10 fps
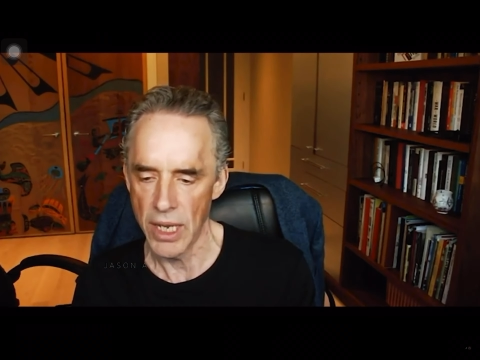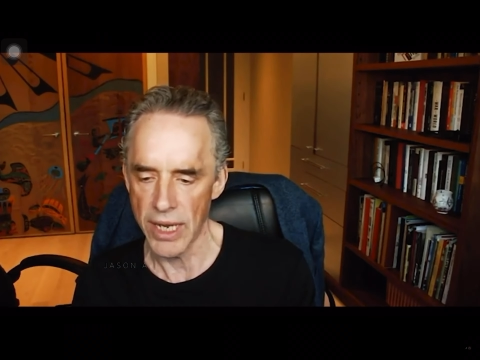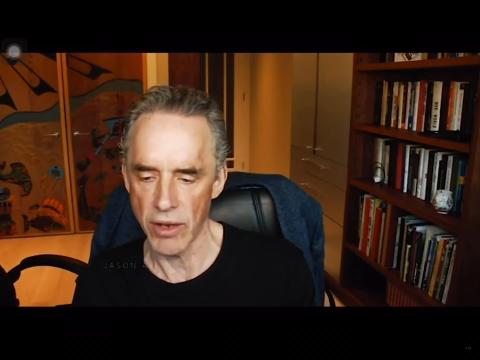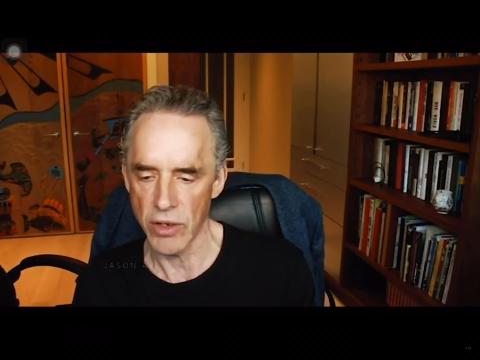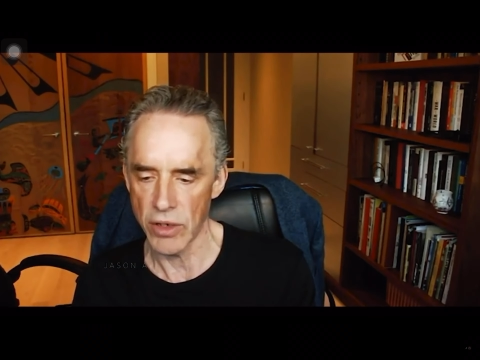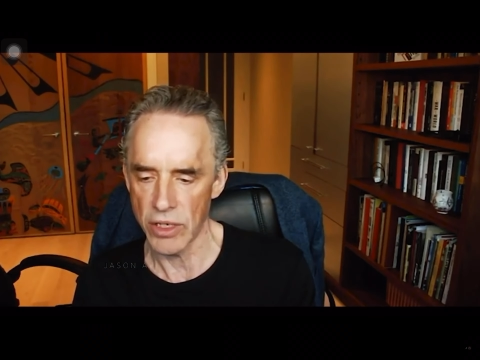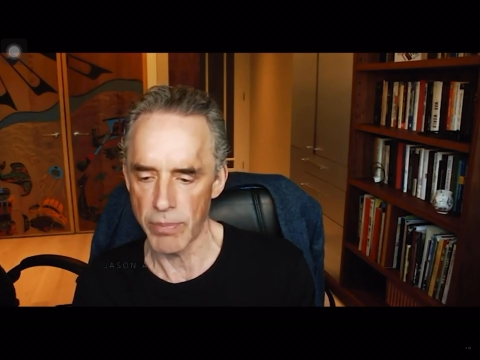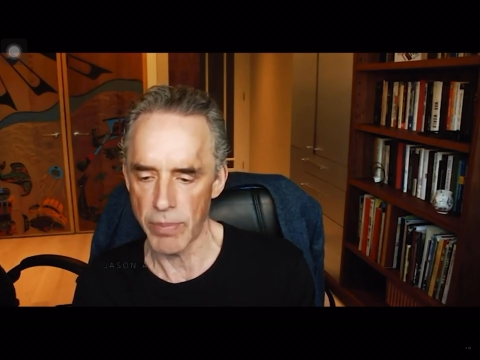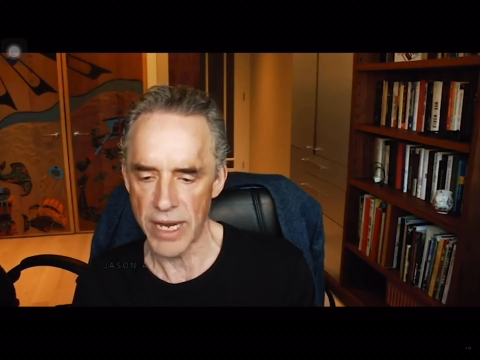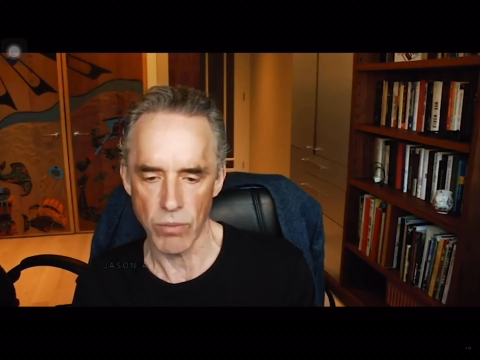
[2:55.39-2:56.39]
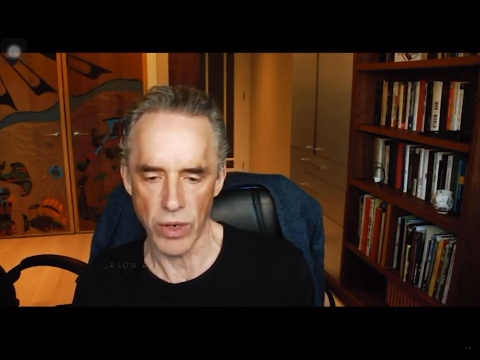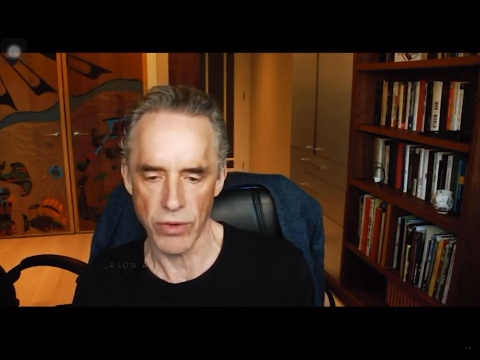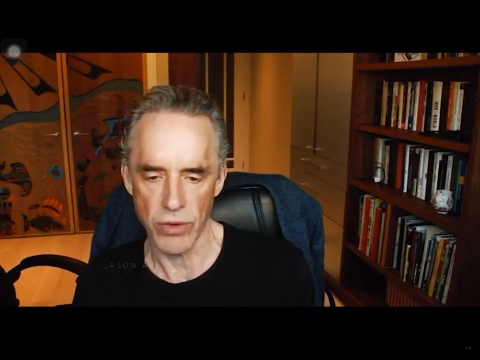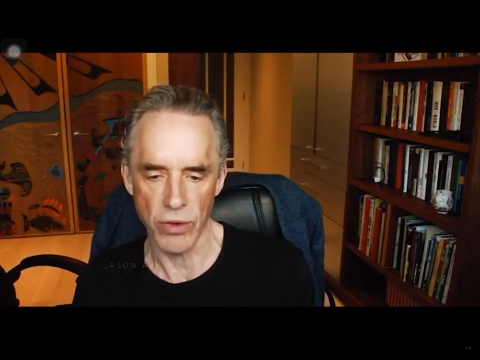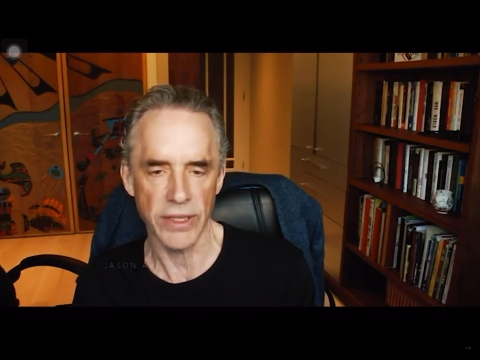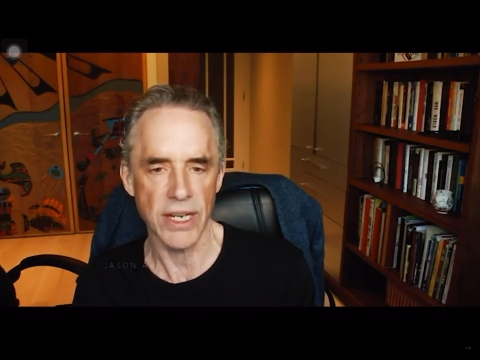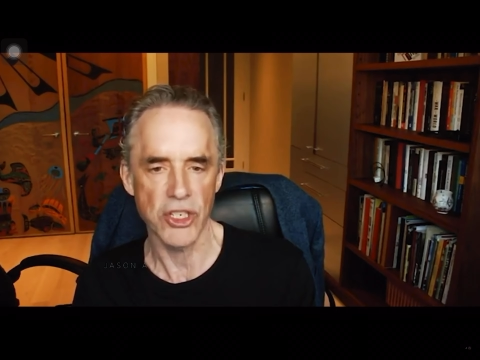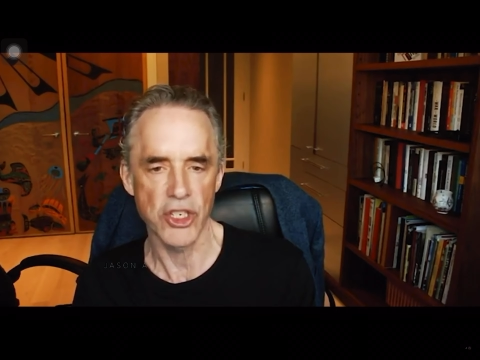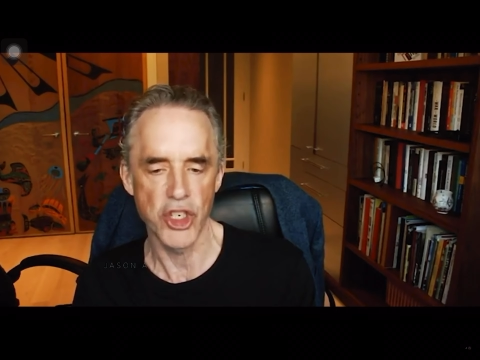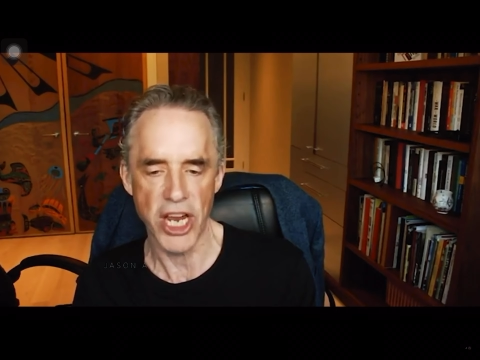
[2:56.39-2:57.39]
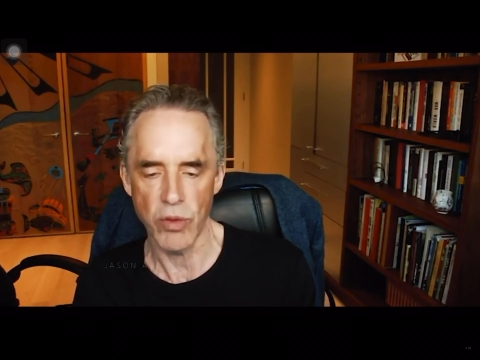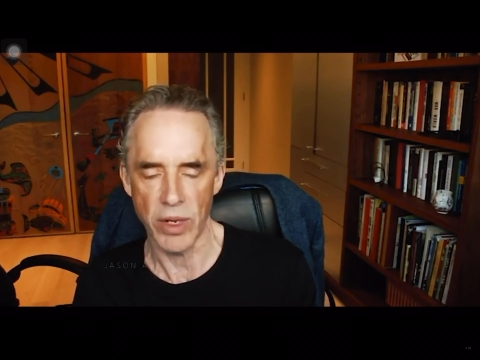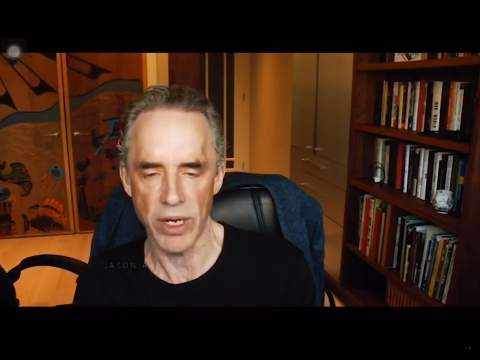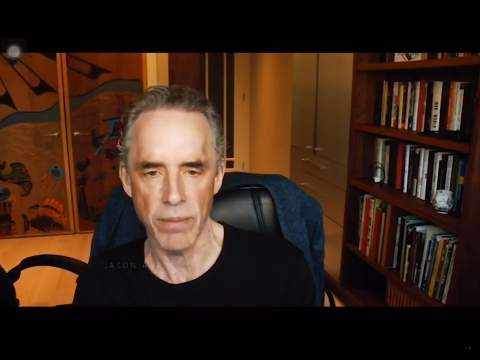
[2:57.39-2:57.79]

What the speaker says: Now you can debate whether or not that's genuine.